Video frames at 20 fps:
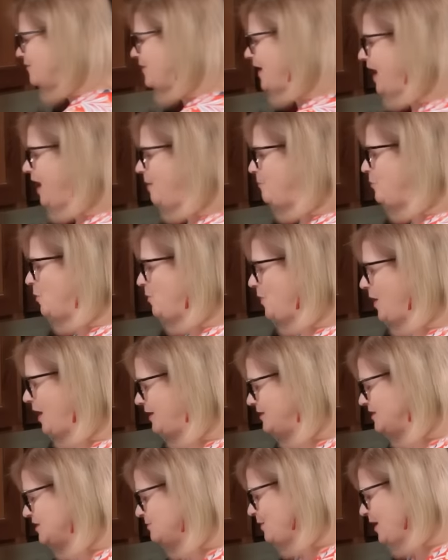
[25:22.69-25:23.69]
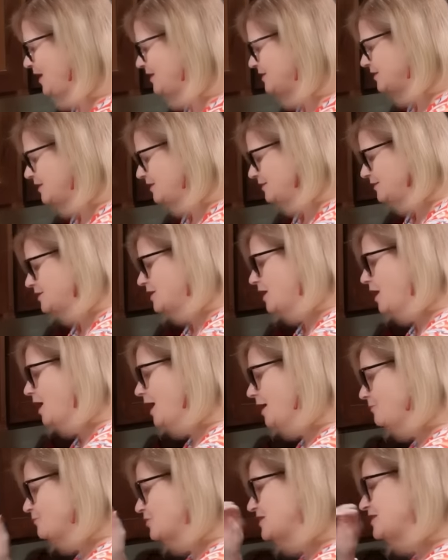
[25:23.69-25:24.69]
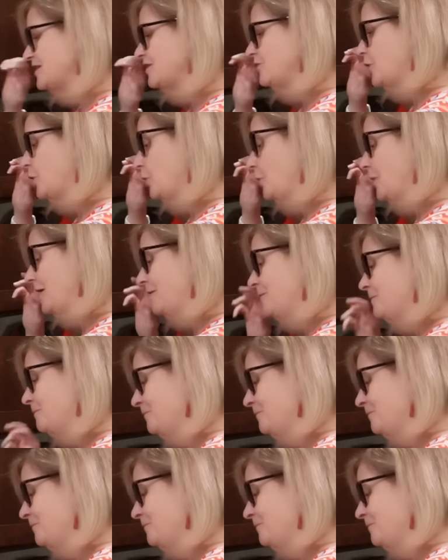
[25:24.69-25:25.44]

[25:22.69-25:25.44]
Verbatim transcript: of apple pie spice on top, just a little bit.